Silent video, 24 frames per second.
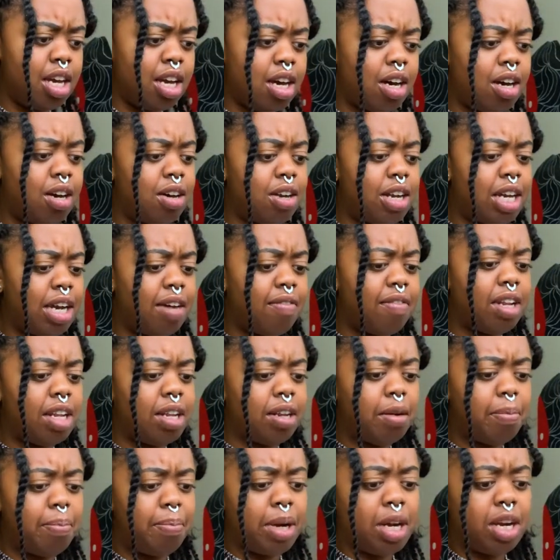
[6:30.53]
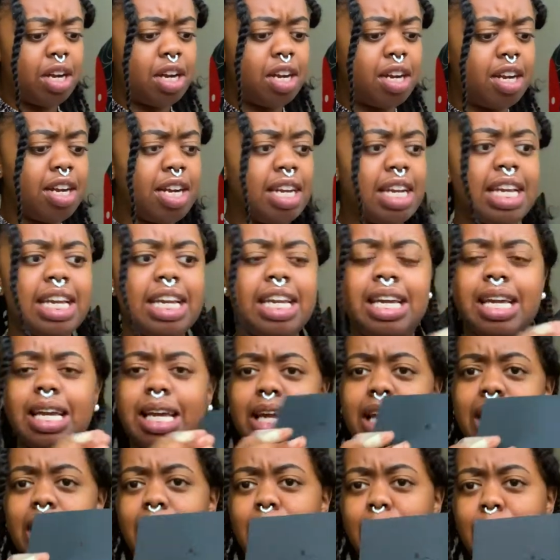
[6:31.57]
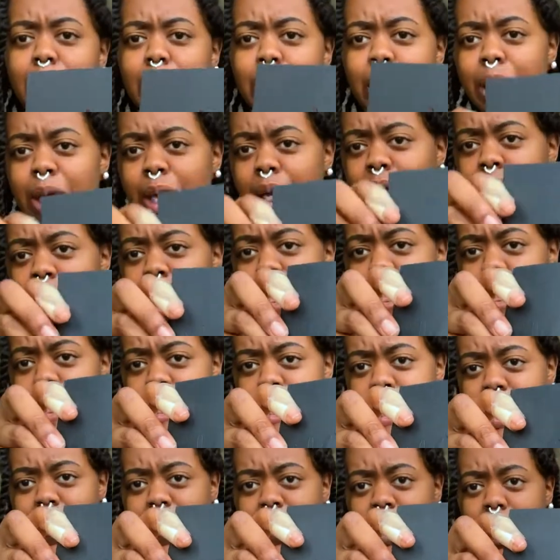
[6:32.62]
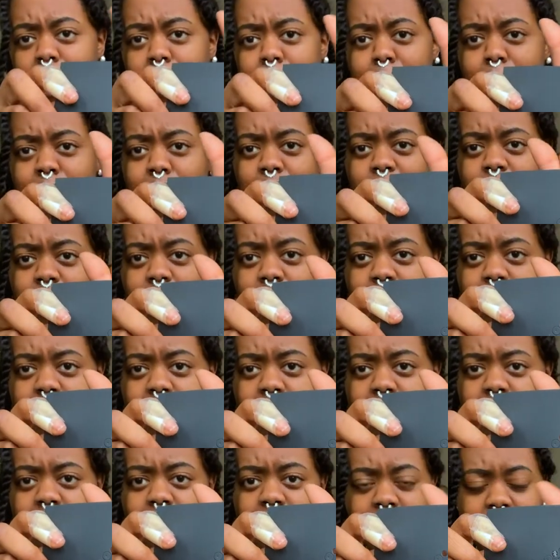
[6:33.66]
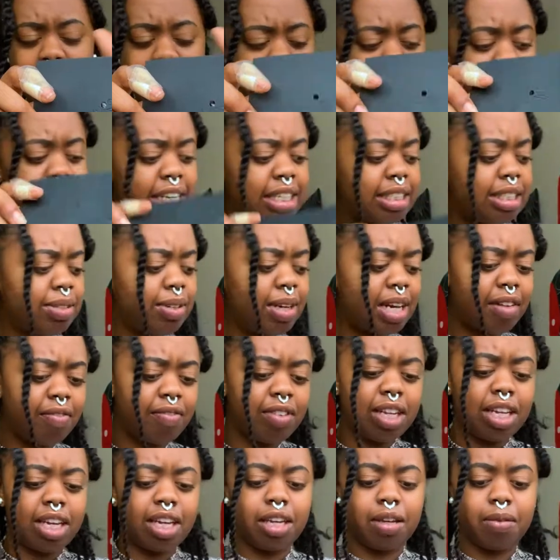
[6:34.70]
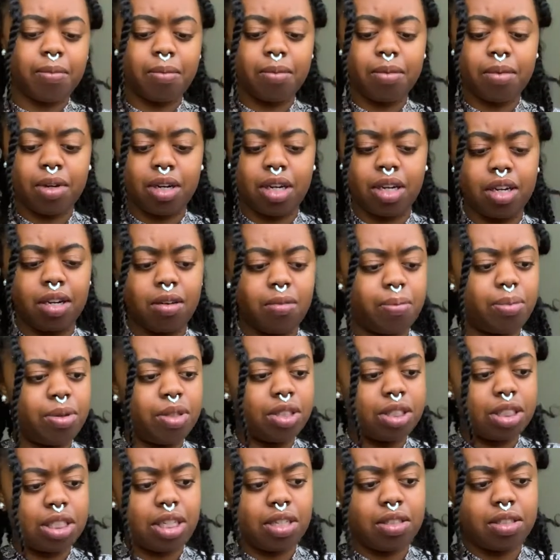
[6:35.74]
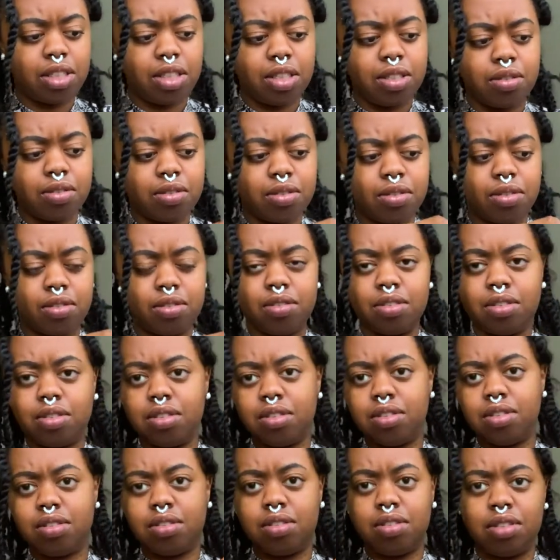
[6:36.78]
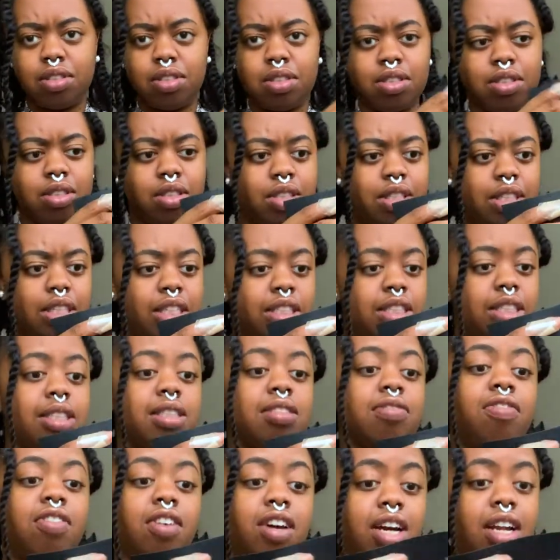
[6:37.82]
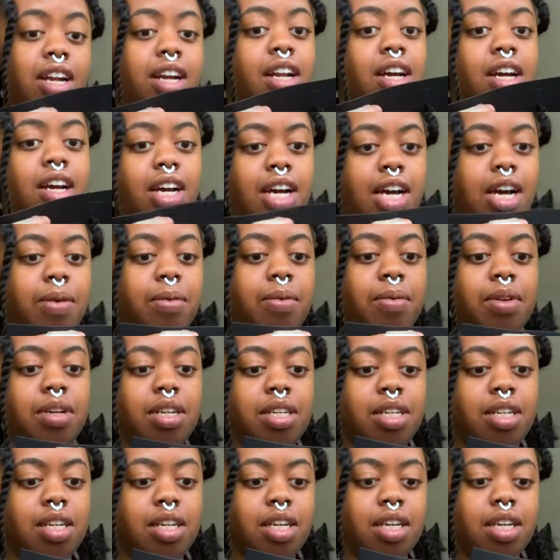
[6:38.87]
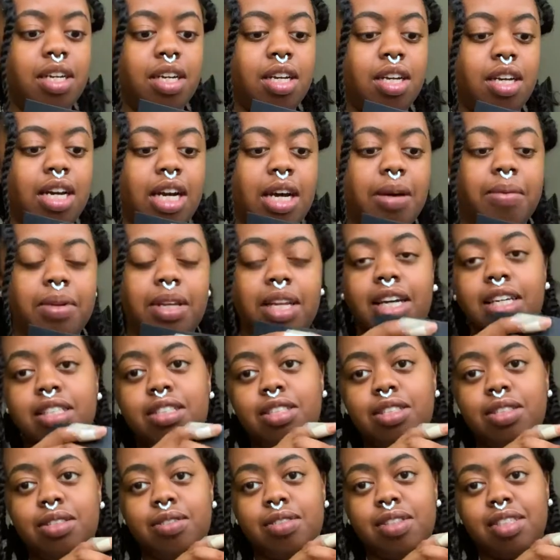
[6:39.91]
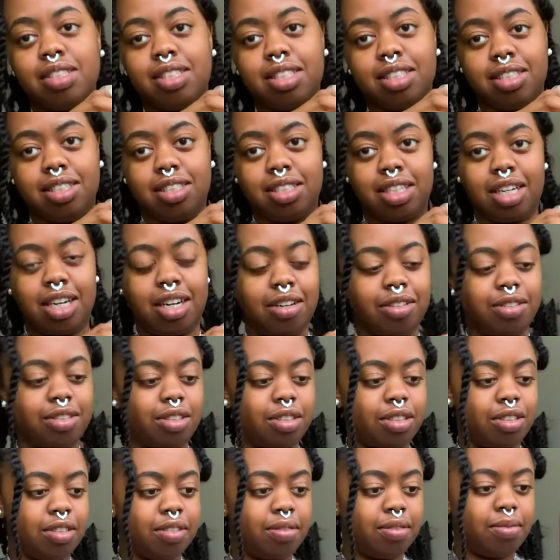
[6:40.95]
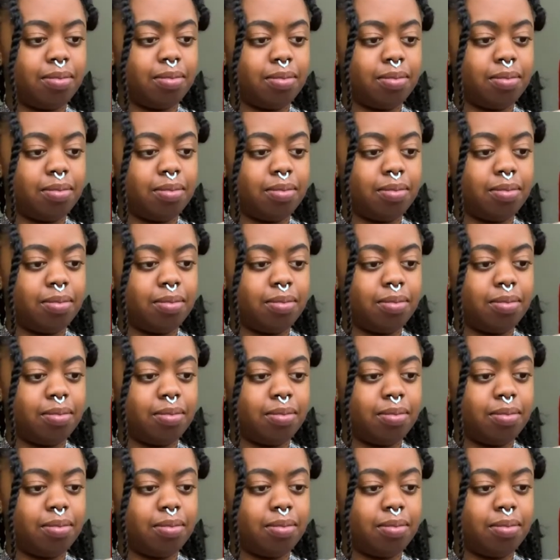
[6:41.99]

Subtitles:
Oh, they have a little birdie. They have a little birdie. And I guess you have to like push out the little, this is fun. I would like to do this as a child, just